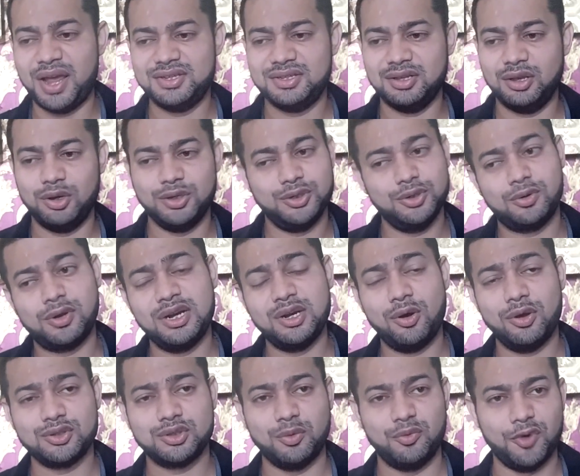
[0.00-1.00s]
So you can
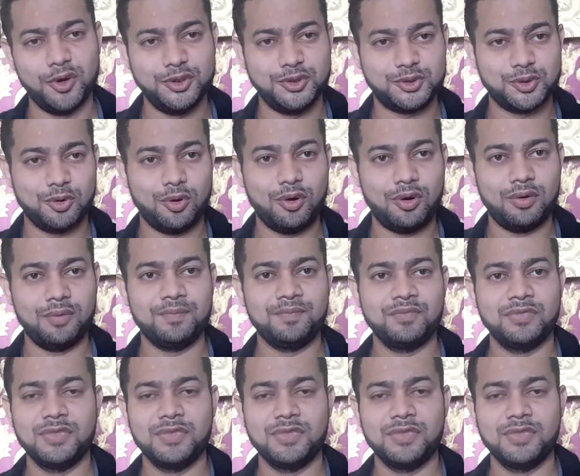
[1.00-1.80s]
also withdraw